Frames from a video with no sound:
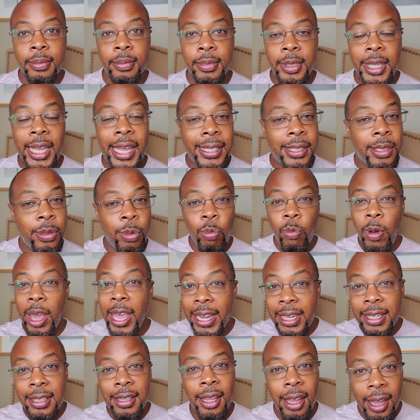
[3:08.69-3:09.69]
Yes,
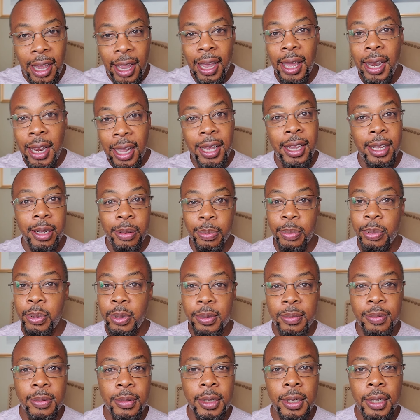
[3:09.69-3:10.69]
wake the hell up.
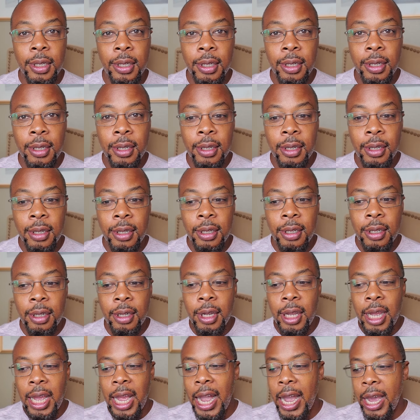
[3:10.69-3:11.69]

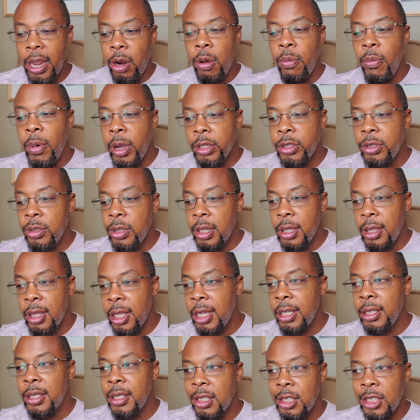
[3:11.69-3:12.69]
I don't want you to
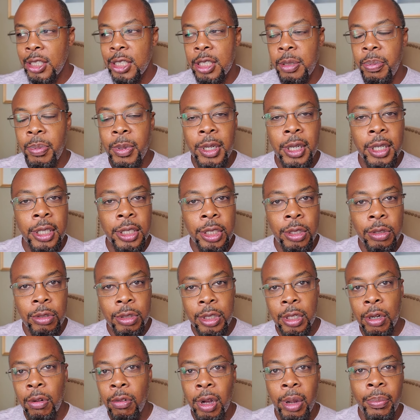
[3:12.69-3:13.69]
think that just because you
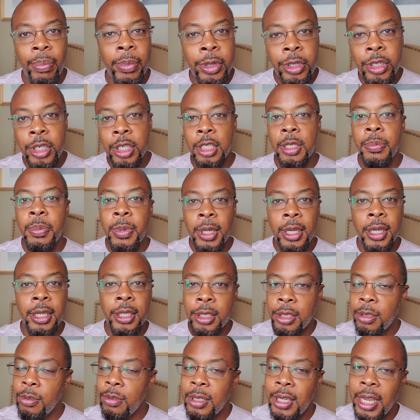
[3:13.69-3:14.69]
show up and just
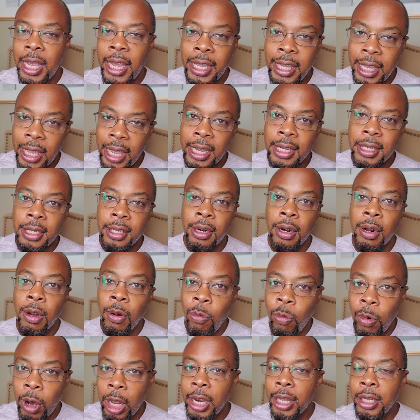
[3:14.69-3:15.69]
because you say yes and are
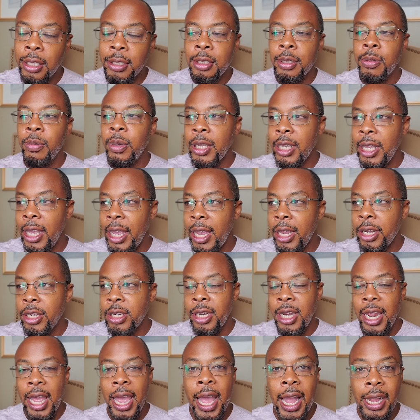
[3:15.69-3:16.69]
willing to engage
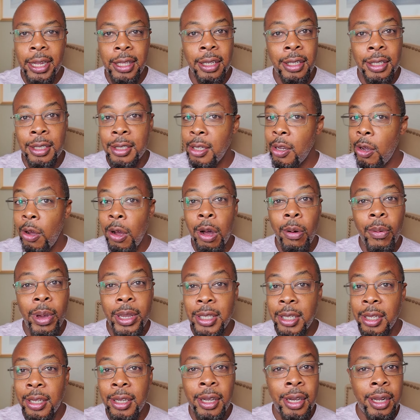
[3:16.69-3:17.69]
and act, there's
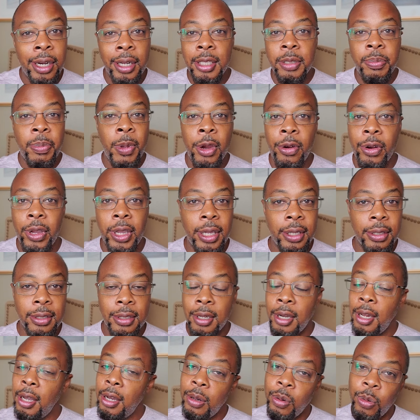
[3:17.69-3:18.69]
always a good experience.
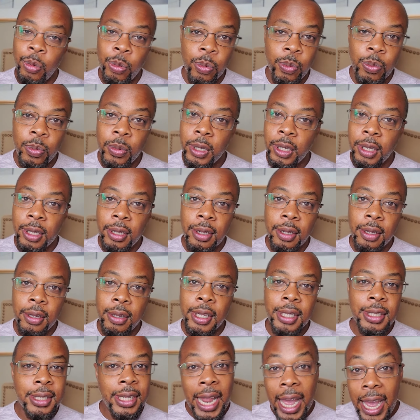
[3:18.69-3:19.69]
No,
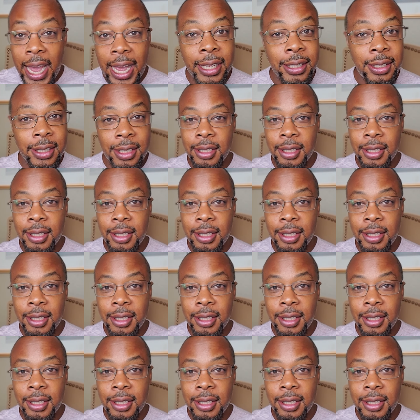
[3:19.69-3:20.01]
it's not.